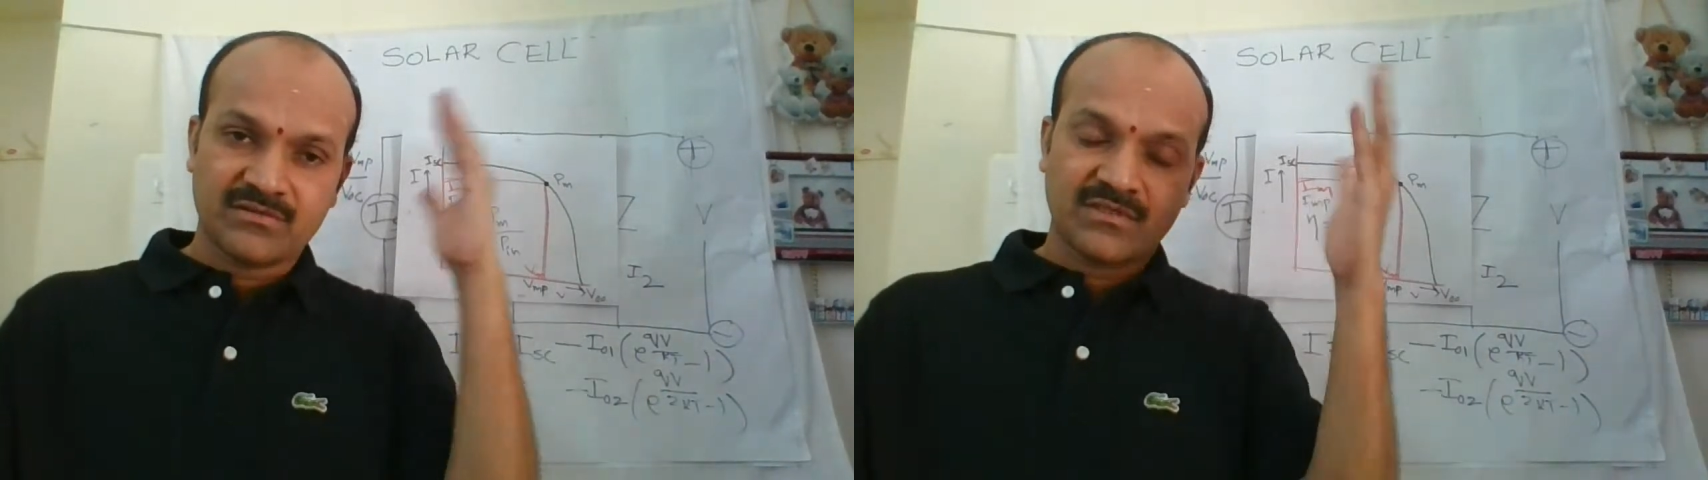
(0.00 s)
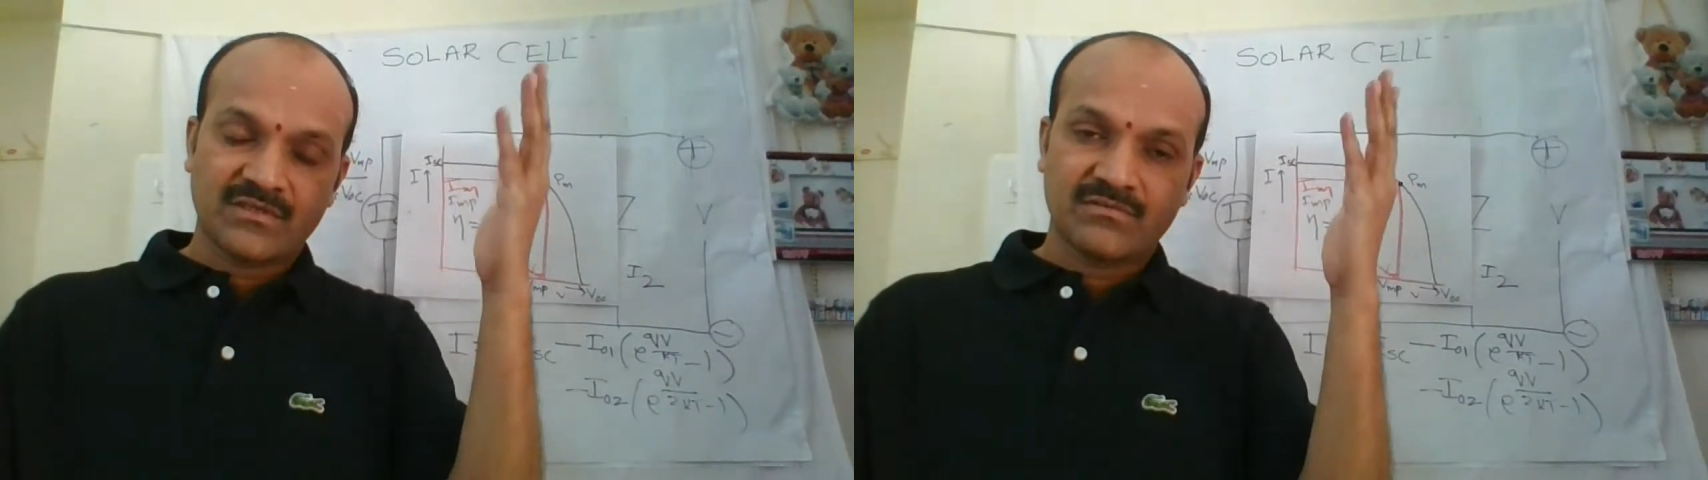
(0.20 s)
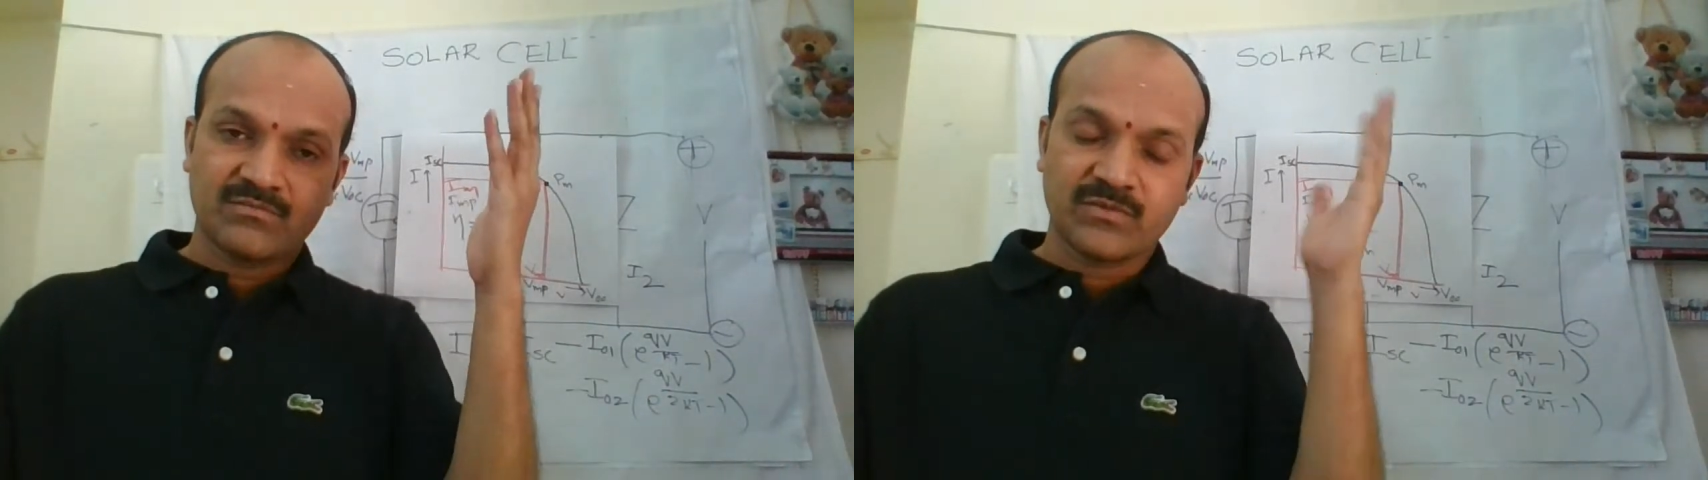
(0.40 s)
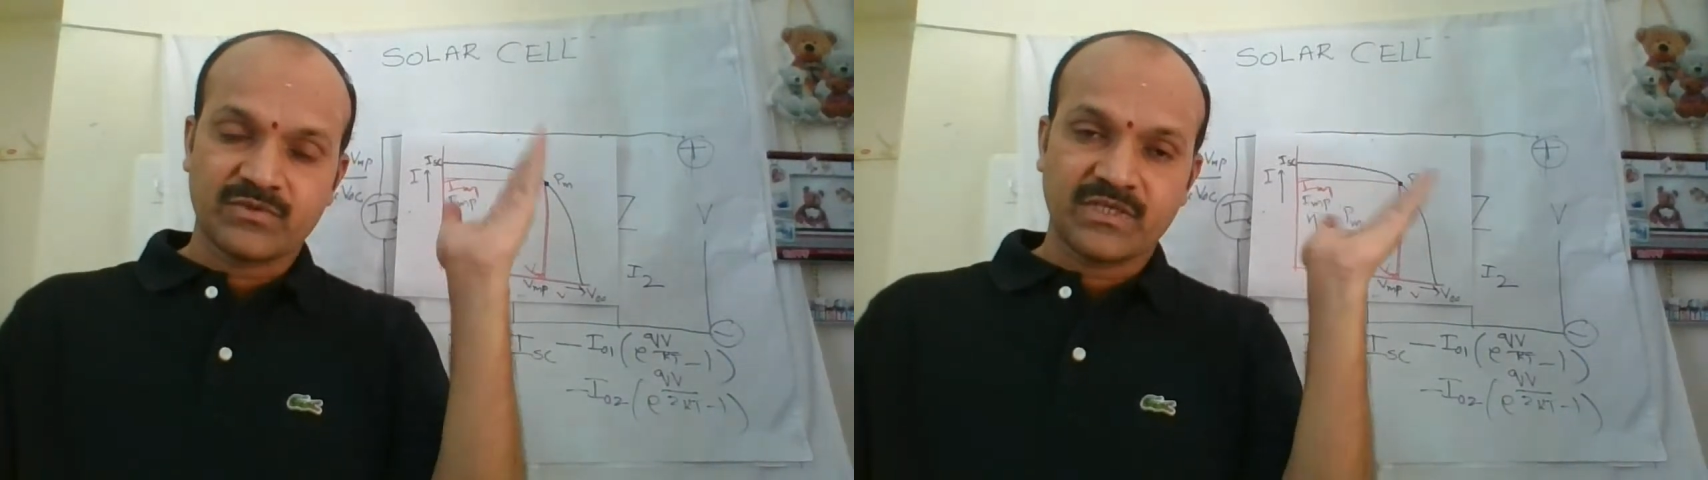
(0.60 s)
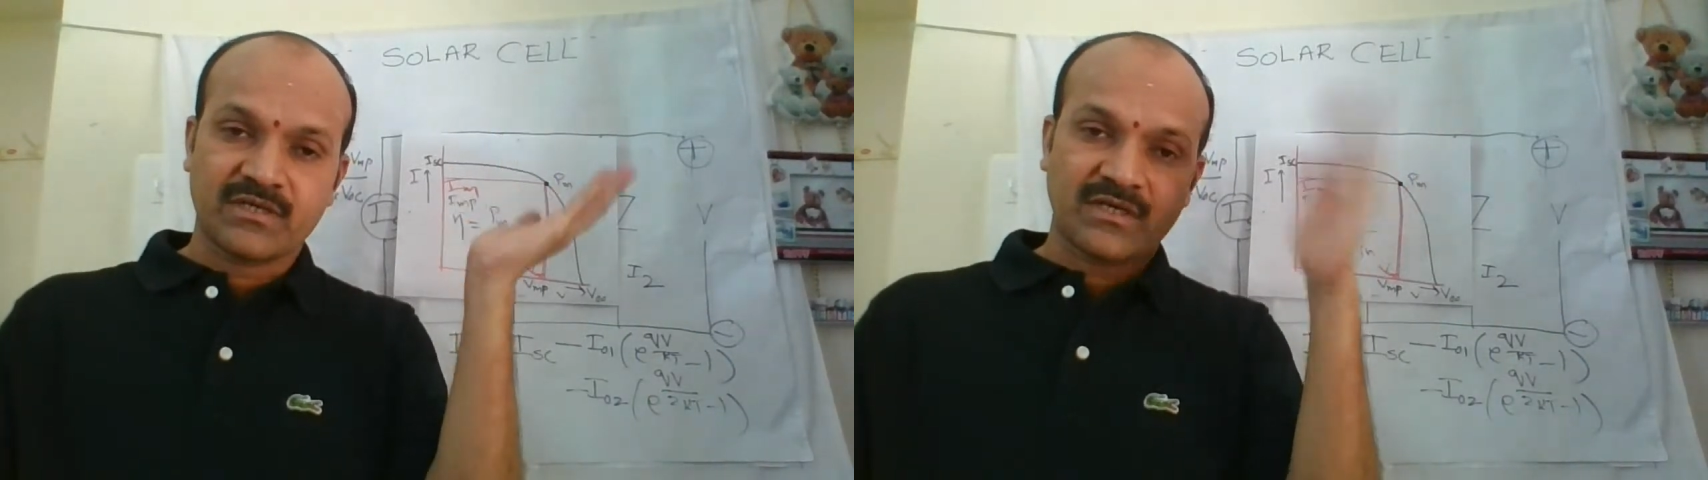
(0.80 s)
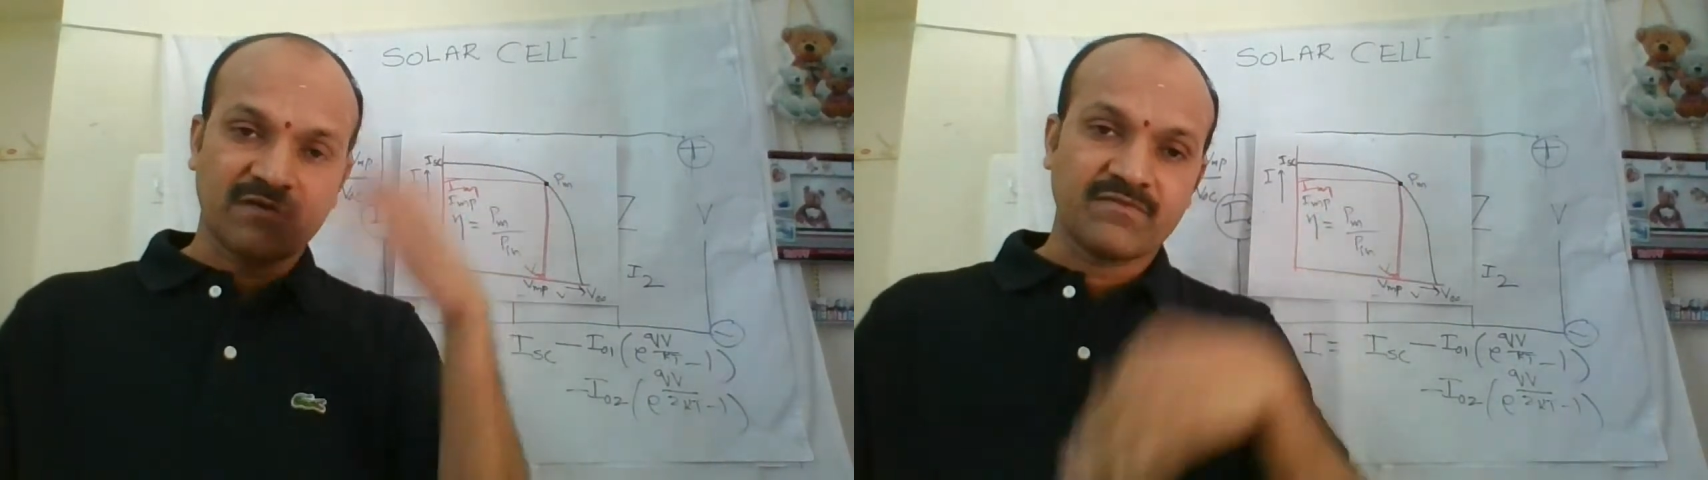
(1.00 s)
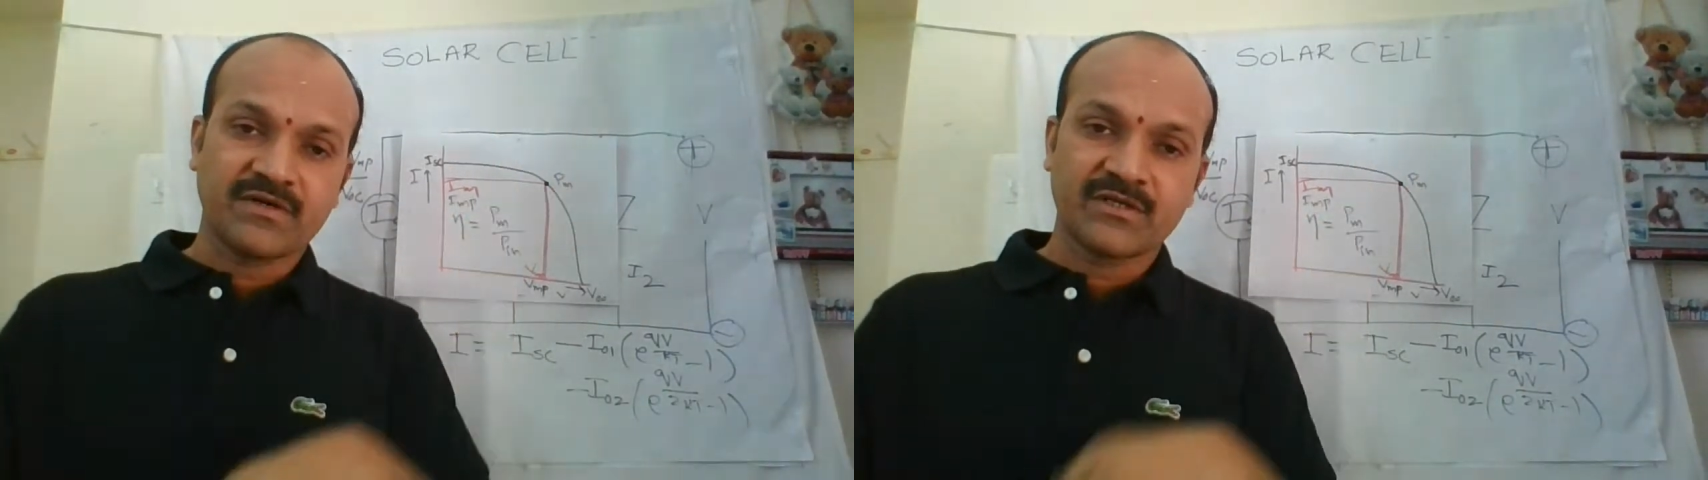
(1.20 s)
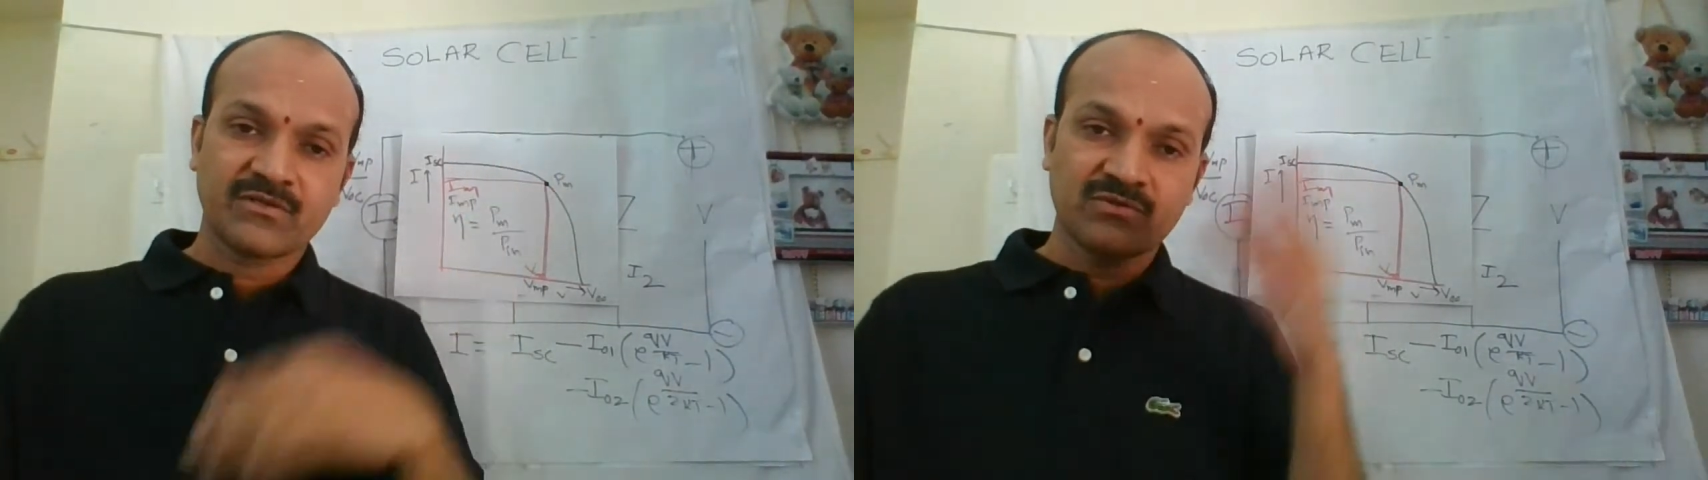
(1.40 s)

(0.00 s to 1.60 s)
they are converting